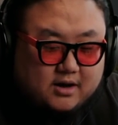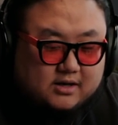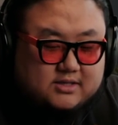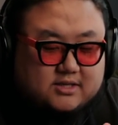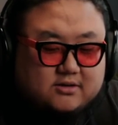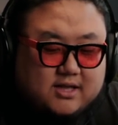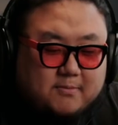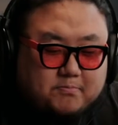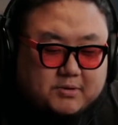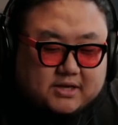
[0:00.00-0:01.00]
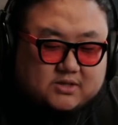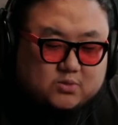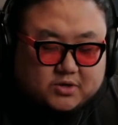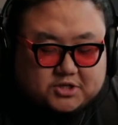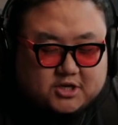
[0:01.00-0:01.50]
until that big
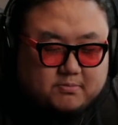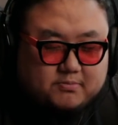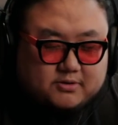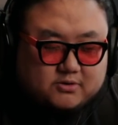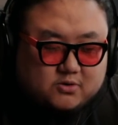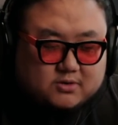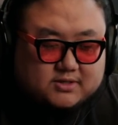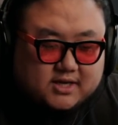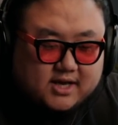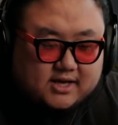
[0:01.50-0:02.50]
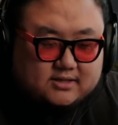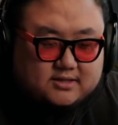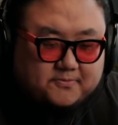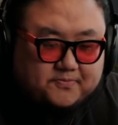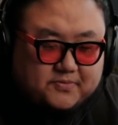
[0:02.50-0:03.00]
switch up towards the
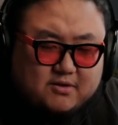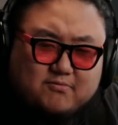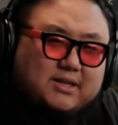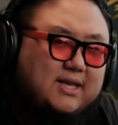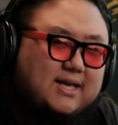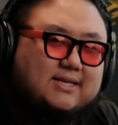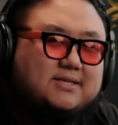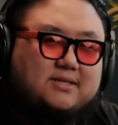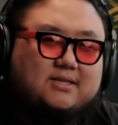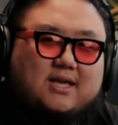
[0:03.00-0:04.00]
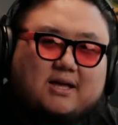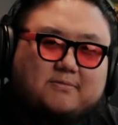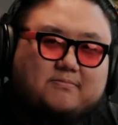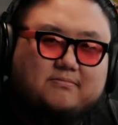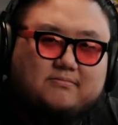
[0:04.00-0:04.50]
end, it really isn't
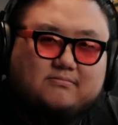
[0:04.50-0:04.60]
that